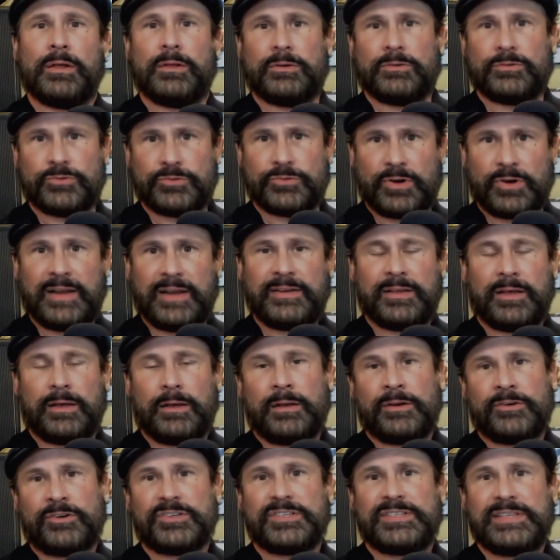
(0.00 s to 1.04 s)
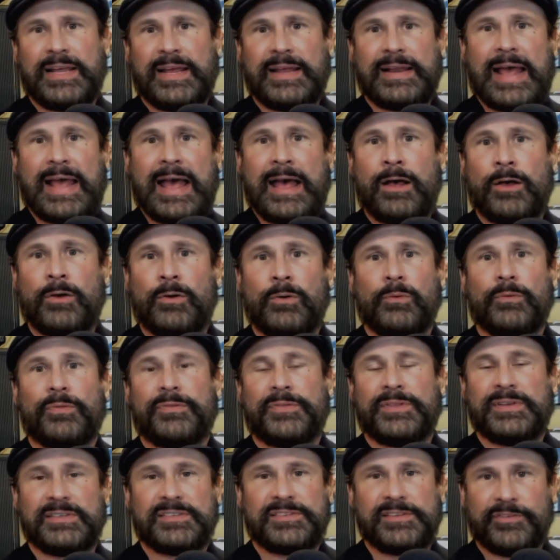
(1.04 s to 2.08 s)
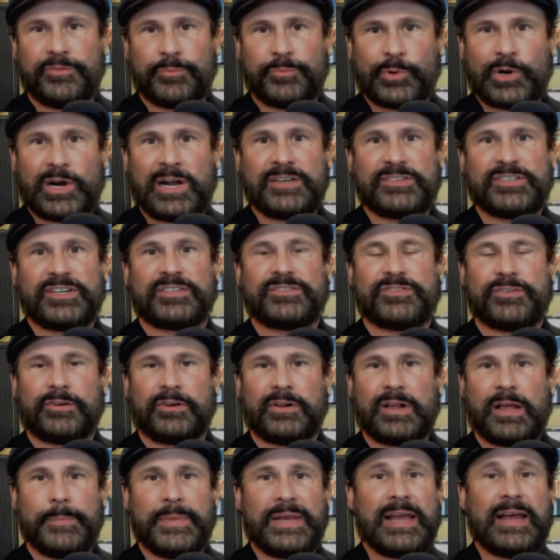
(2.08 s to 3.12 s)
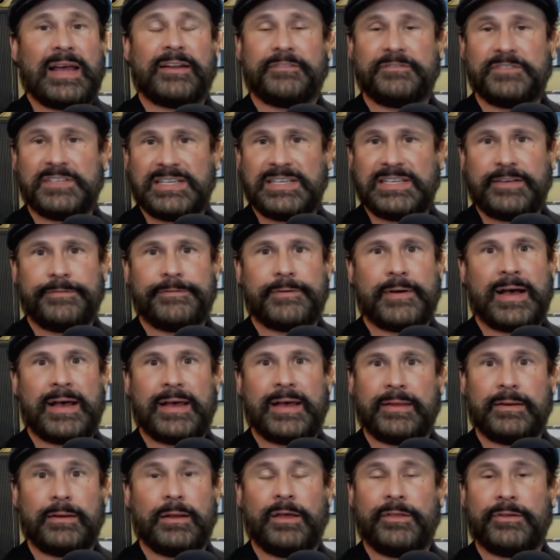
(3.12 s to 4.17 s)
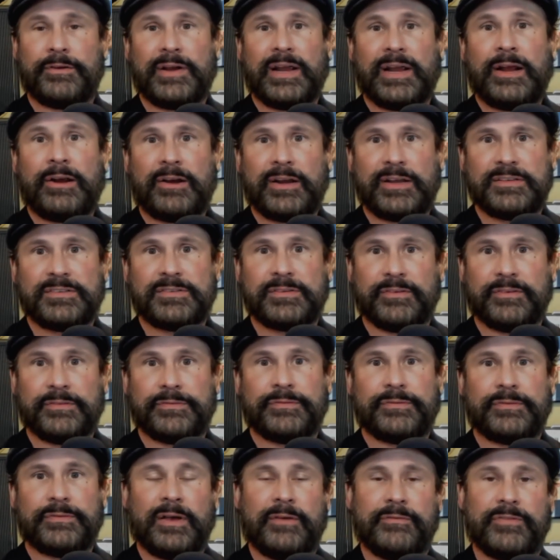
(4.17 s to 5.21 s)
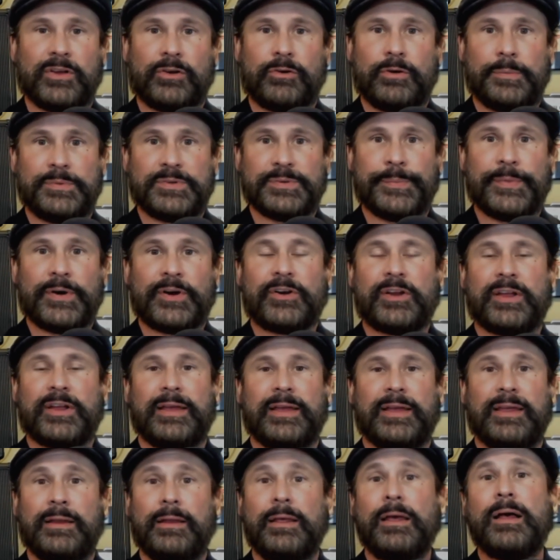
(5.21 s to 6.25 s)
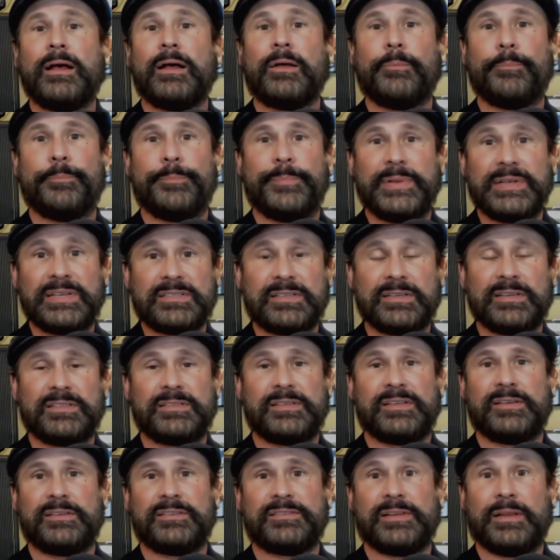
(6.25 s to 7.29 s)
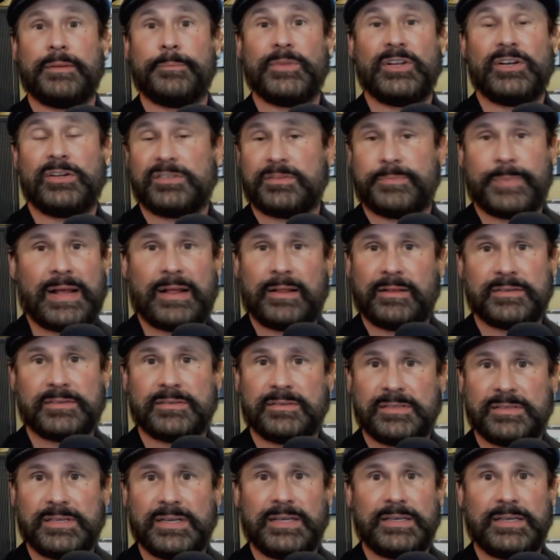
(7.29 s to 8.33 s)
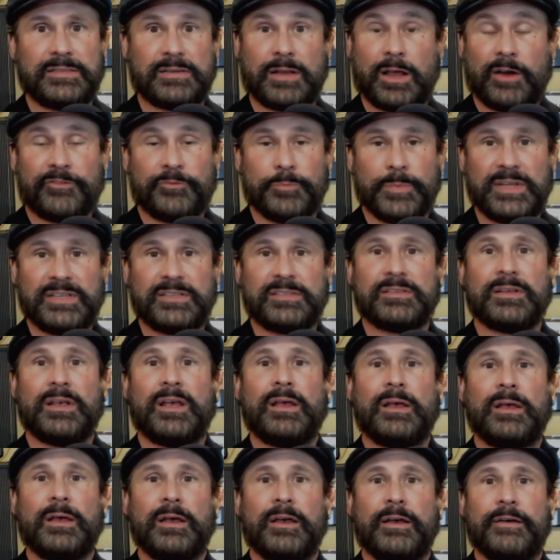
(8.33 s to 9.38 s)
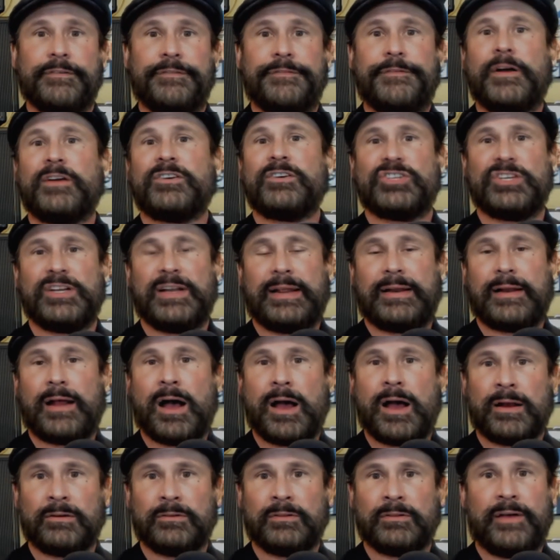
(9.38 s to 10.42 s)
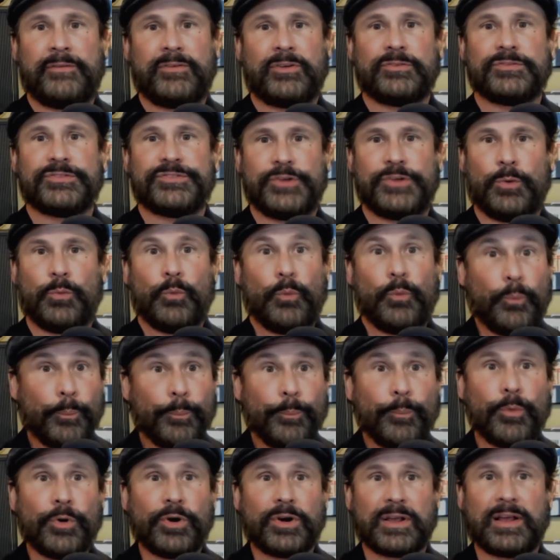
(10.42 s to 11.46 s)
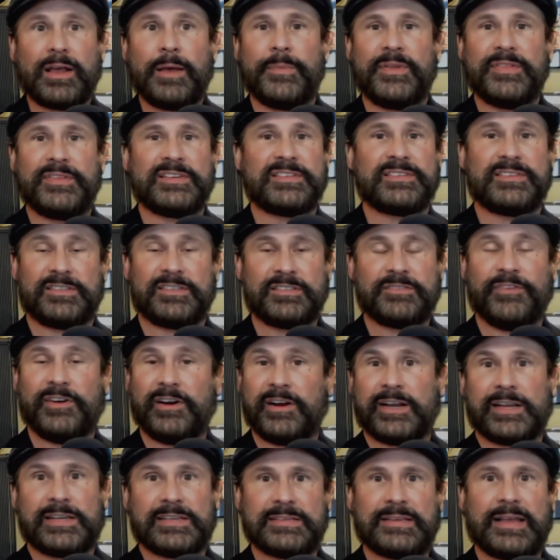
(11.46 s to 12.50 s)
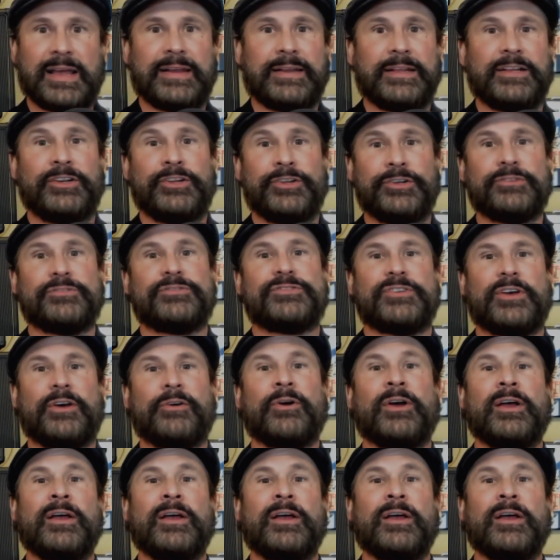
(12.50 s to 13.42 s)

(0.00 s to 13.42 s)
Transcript: trying to understand how these different projects that are coming out of DeFi and other areas of the crypto market can help businesses and municipalities and cities, governments function at a higher level. So more to come on this. It's very exciting news. So